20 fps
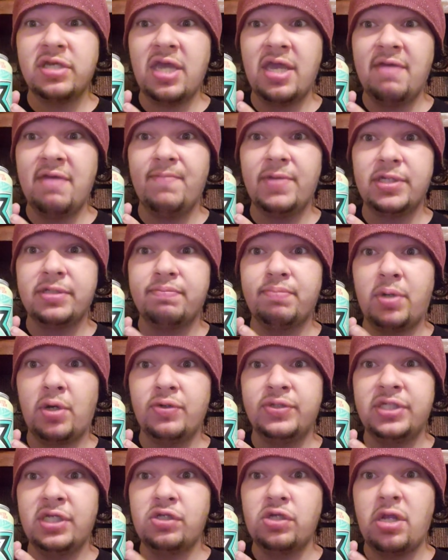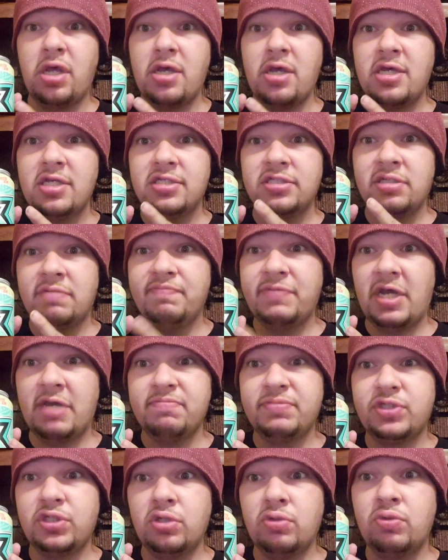Campus Protein
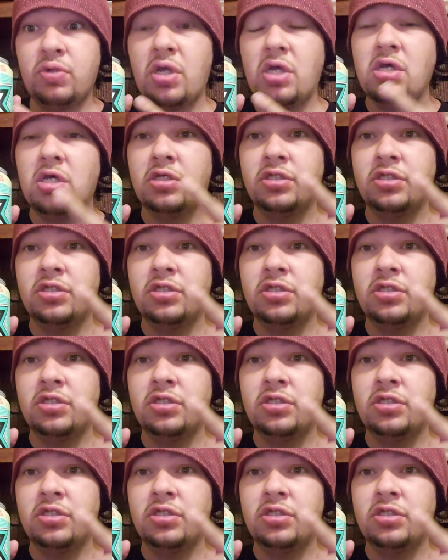sometime soon,